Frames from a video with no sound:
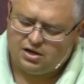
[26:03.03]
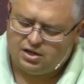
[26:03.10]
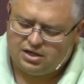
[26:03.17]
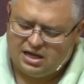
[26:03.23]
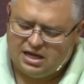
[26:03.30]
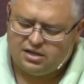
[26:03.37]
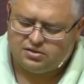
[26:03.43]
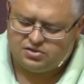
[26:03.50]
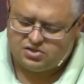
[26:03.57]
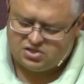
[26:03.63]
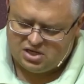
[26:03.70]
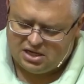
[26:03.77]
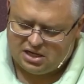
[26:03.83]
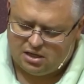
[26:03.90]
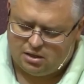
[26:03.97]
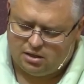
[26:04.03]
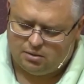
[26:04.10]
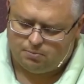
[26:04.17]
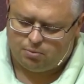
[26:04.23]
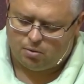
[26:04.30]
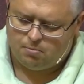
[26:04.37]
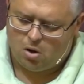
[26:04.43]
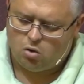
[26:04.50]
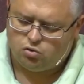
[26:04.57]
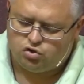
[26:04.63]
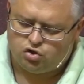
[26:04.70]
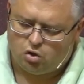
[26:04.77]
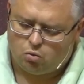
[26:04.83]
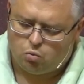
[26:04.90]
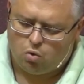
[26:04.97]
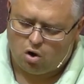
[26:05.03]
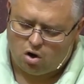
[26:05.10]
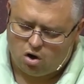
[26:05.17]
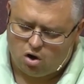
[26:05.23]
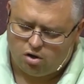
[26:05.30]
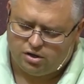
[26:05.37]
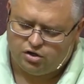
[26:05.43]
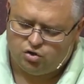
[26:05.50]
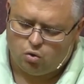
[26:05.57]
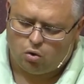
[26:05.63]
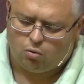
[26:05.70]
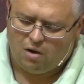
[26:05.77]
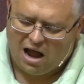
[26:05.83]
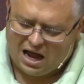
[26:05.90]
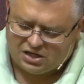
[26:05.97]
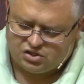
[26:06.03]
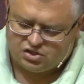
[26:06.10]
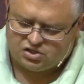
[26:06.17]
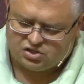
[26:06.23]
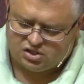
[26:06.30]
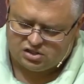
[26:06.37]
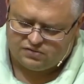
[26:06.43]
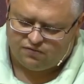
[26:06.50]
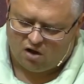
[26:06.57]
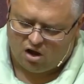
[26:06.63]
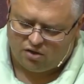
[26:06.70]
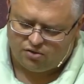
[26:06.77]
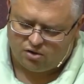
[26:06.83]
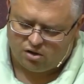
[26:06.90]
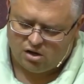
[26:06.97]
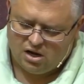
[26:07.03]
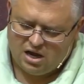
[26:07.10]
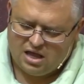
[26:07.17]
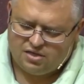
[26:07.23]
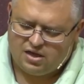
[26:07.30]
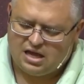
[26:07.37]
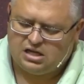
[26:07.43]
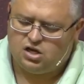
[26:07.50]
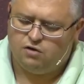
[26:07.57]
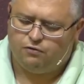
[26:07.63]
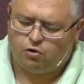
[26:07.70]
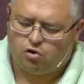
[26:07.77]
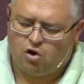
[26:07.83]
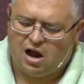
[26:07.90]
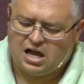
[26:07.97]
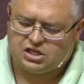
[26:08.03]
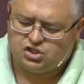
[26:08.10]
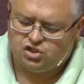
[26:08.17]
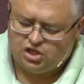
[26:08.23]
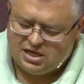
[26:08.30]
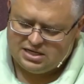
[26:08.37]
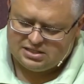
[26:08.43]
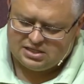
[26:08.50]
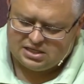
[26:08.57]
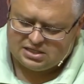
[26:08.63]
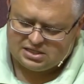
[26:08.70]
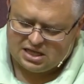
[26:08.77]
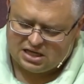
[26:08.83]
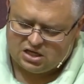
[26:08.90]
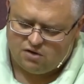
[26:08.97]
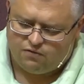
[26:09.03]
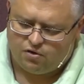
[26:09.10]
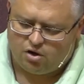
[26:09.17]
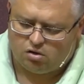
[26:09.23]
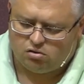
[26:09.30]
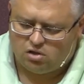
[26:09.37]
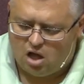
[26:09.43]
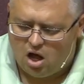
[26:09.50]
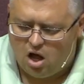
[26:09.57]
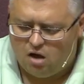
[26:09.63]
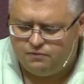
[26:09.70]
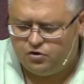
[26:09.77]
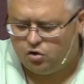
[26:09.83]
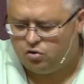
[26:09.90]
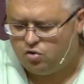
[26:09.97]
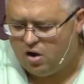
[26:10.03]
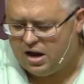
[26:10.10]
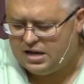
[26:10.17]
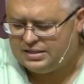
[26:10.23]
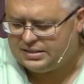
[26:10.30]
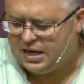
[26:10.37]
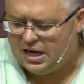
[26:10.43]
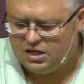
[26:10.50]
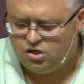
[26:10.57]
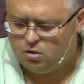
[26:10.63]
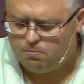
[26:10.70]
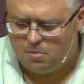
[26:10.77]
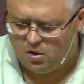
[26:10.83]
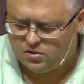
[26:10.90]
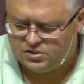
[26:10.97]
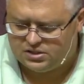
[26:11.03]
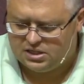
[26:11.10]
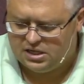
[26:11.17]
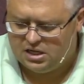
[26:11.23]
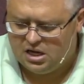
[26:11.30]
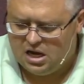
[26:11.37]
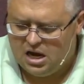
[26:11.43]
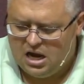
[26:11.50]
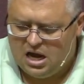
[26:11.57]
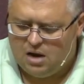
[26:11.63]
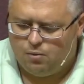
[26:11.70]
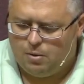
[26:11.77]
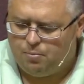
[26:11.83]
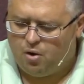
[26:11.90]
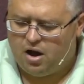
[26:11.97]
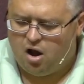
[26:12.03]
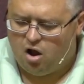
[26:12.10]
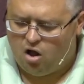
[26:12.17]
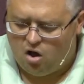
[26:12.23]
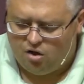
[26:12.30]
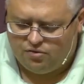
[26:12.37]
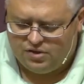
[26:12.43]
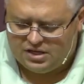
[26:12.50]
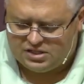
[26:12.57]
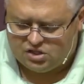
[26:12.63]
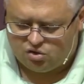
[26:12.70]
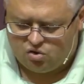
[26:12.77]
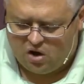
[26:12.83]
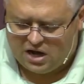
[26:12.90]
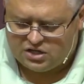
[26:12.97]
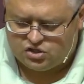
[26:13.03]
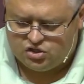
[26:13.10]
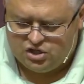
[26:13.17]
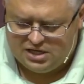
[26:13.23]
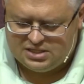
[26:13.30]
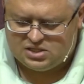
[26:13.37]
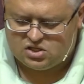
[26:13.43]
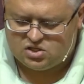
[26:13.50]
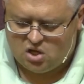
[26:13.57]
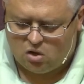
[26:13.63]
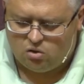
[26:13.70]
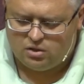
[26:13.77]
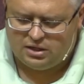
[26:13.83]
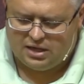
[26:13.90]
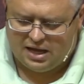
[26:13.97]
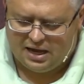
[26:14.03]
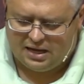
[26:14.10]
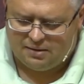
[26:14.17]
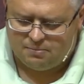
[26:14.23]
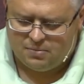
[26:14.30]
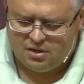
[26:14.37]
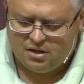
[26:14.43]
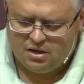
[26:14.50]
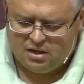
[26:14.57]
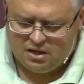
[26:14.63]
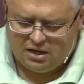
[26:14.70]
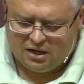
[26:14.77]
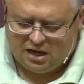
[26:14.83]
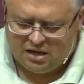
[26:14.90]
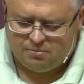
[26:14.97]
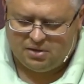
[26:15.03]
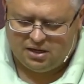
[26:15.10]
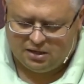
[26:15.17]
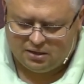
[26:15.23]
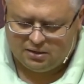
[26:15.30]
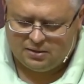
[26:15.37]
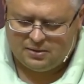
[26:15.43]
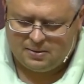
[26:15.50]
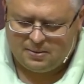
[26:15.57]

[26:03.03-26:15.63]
against sin and promote your word and your righteousness, Father. Thank you for Christ Jesus. Thank you for your love, your grace, and your mercy. And we pray all this in Christ Jesus' holy name. And amen.